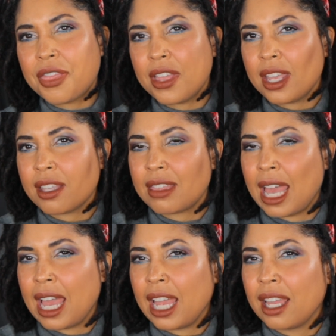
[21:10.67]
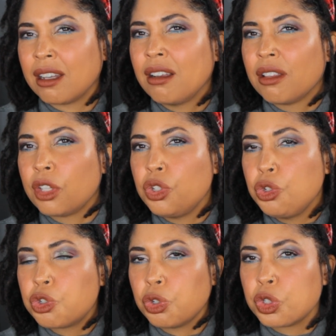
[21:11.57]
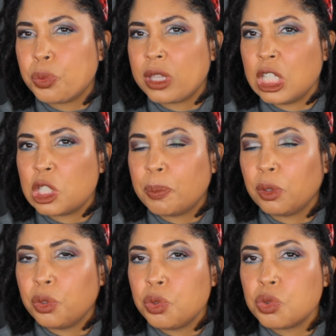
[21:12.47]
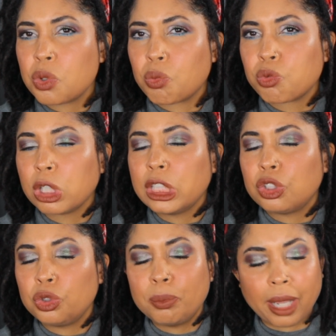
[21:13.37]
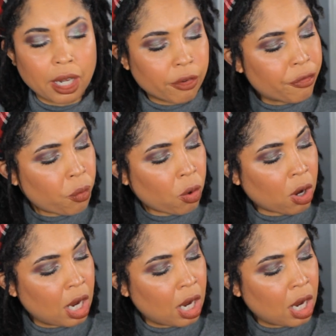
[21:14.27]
think that the neutrals with these blues really do make for